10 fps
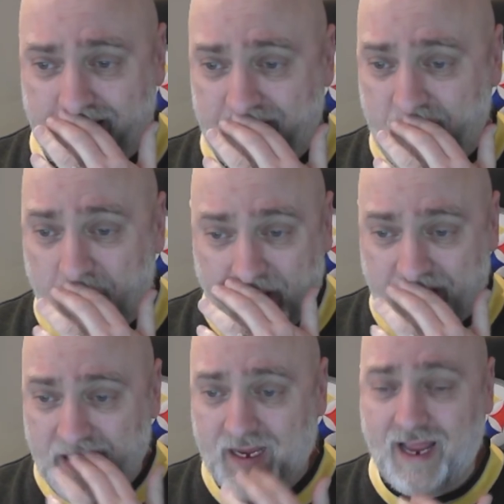
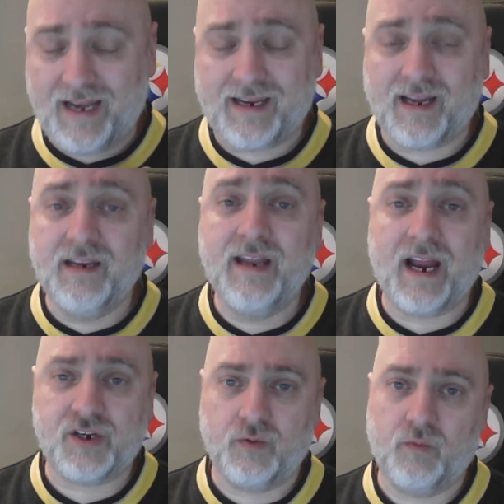quality and
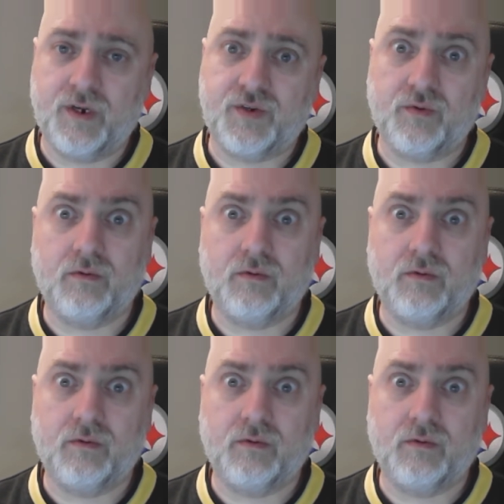connection, which